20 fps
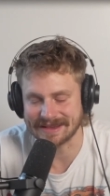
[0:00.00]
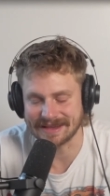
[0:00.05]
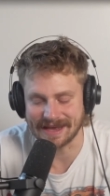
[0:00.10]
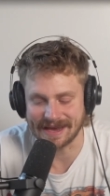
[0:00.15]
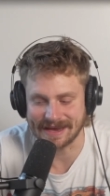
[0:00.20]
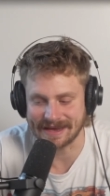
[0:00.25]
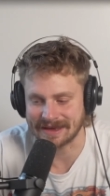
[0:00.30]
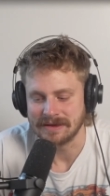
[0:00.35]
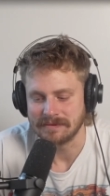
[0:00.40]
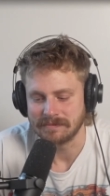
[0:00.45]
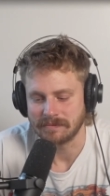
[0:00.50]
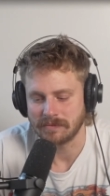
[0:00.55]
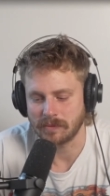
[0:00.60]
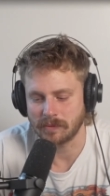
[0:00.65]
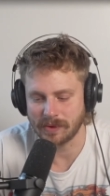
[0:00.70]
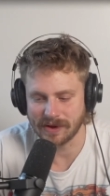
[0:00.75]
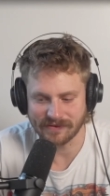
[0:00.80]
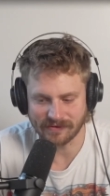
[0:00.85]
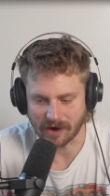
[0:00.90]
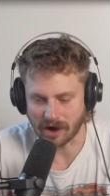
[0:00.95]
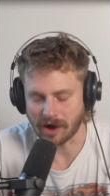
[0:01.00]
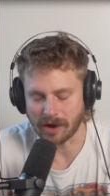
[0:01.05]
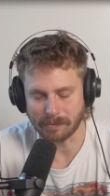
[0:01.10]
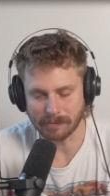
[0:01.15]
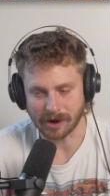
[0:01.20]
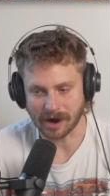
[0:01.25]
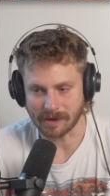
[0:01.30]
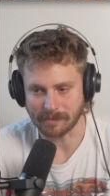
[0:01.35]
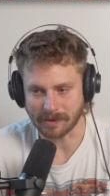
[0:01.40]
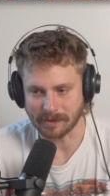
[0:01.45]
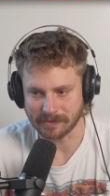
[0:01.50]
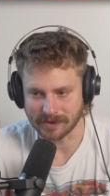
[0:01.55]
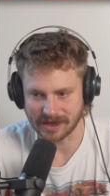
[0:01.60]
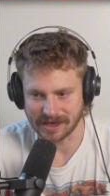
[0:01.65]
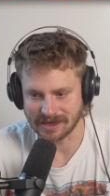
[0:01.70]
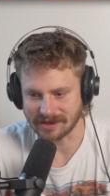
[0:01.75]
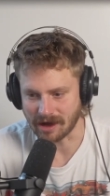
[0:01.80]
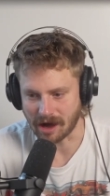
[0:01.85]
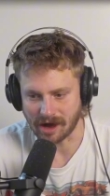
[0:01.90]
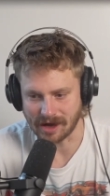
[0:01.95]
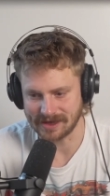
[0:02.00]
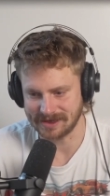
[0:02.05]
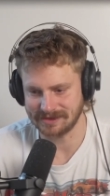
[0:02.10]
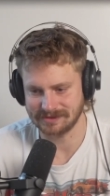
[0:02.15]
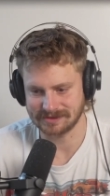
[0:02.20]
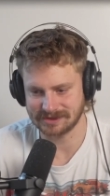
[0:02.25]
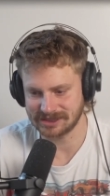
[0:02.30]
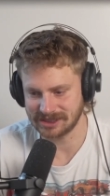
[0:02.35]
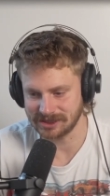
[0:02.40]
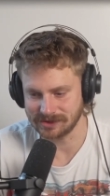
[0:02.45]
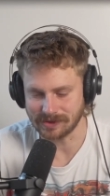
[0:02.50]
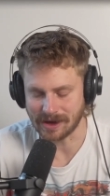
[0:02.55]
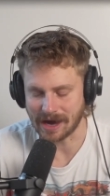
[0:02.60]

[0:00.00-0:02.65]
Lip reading: Like, we've all probably gotten too